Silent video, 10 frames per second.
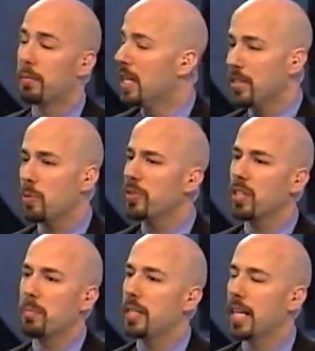There's always going to
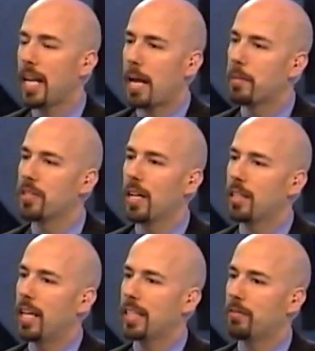be that
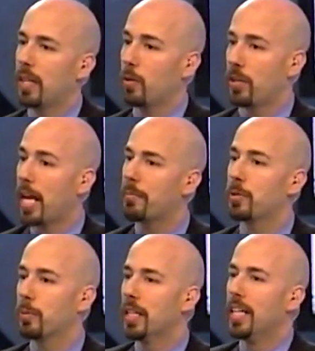Amazon-like event or Napster
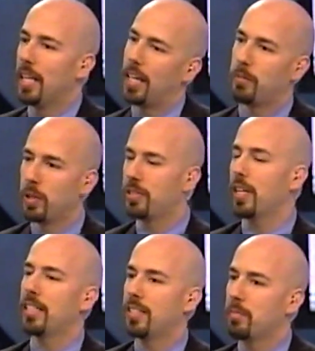where one site
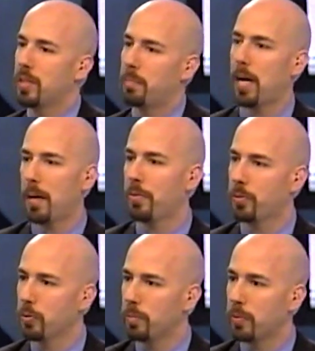seems to pop through
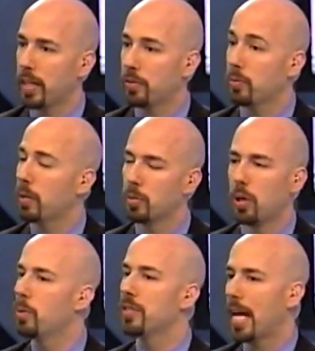and break through, and we'll
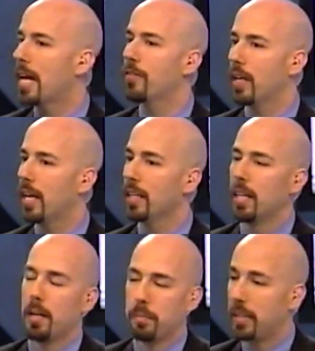always have that.
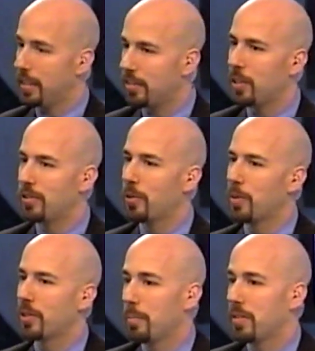But it's always going
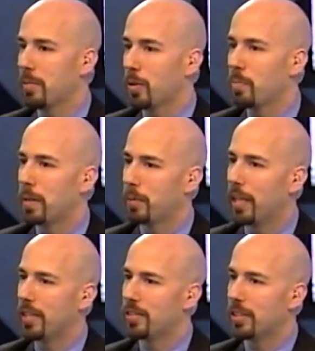to be some of those big
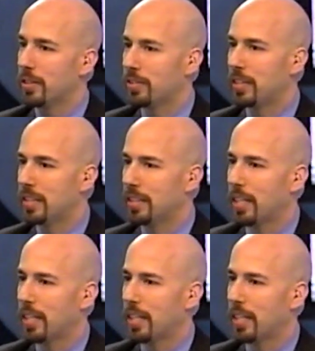players that you'll see in the top.